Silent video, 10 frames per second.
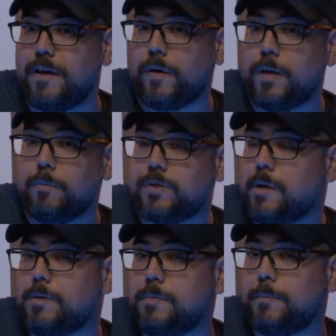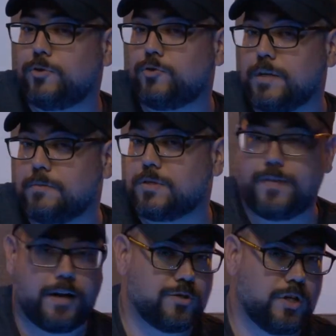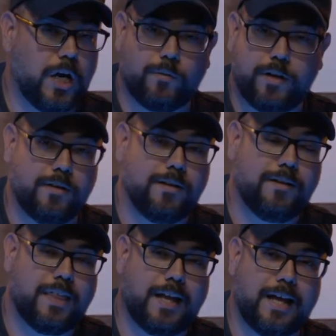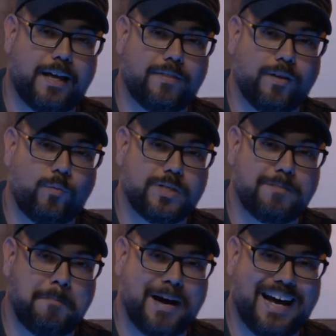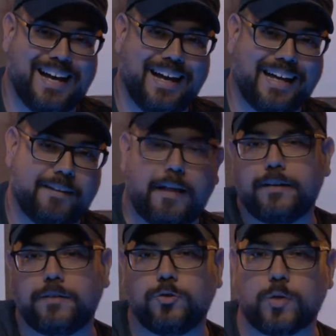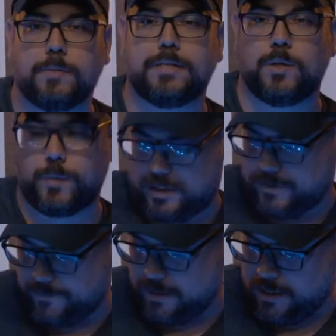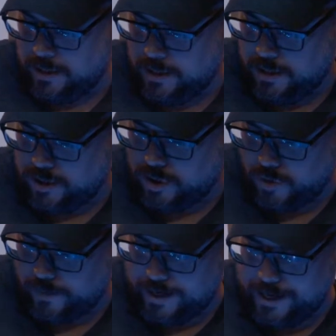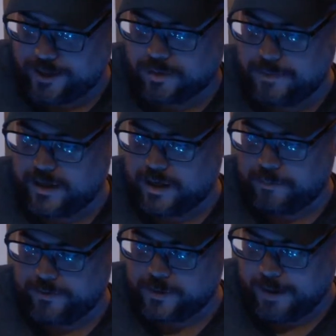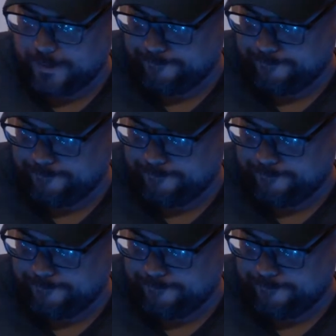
are able to come into people's dreams. That is not written. That hag thing was mine, that dream sequence. So, and I just made it up on the spot,